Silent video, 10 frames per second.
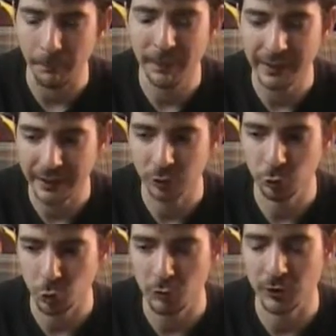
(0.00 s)
be in
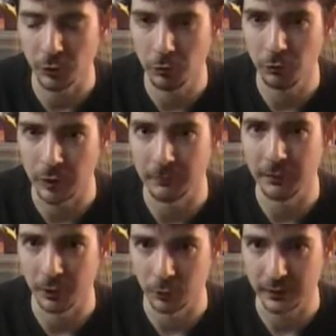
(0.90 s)
control of a new film
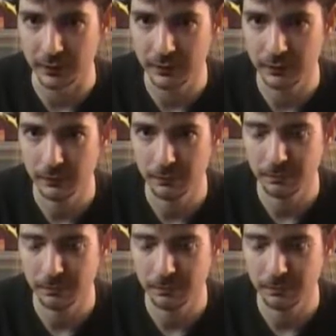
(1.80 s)
than Lucas.